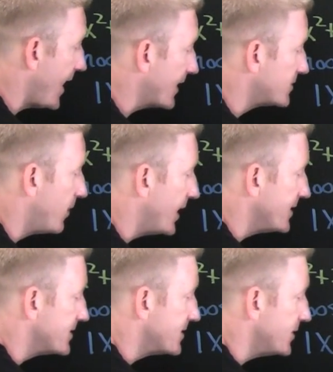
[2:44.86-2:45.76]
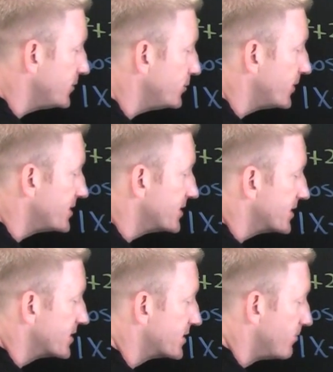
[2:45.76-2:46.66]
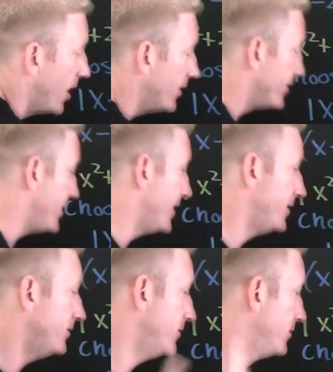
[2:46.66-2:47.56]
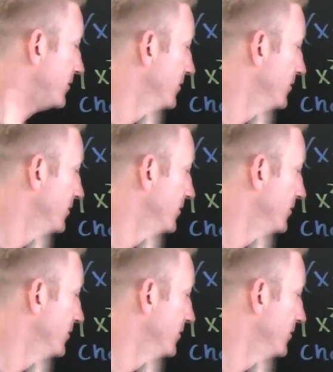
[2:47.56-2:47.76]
x minus two, which is smaller than